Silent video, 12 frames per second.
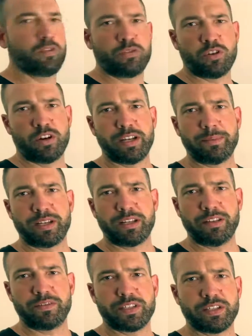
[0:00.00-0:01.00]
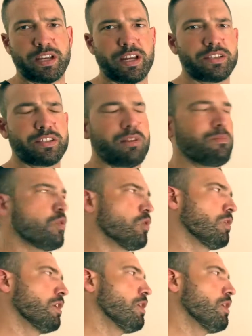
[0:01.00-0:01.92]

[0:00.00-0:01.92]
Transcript: or dynamic lifts, okay? So